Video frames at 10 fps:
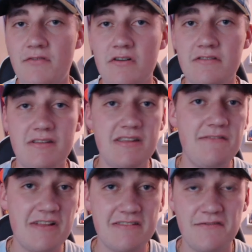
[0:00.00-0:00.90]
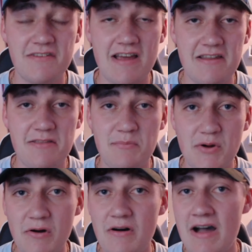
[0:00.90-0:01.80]
far as the defensive side of the
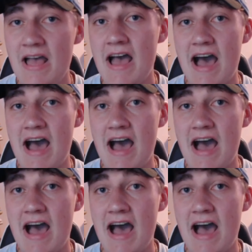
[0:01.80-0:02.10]
ball.